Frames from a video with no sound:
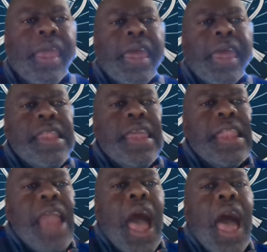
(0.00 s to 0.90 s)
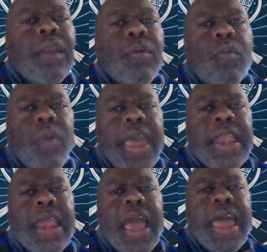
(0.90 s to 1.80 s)
did not
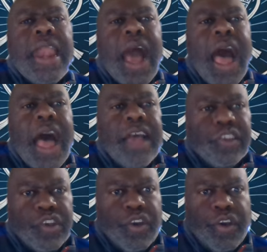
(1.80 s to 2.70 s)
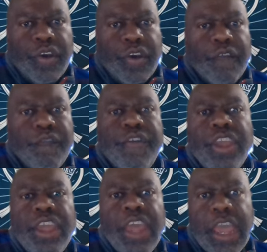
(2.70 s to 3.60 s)
win an Oscar for
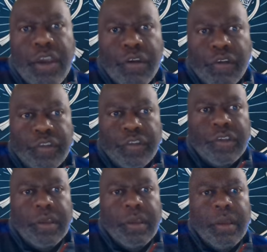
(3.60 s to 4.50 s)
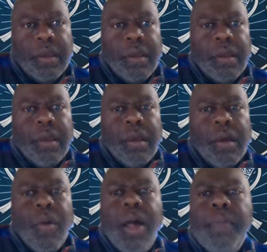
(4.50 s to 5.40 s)
years
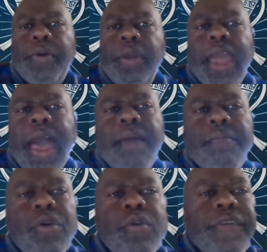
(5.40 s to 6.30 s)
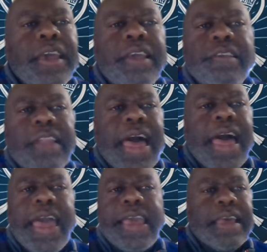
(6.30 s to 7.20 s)
while putting out movies
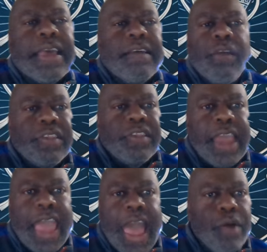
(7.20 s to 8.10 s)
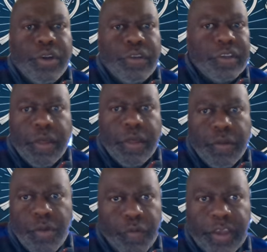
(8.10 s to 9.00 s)
like Close Encounters and other
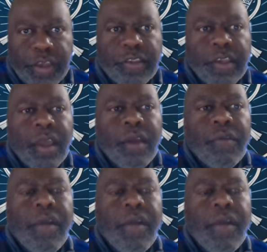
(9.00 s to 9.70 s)
movies, right?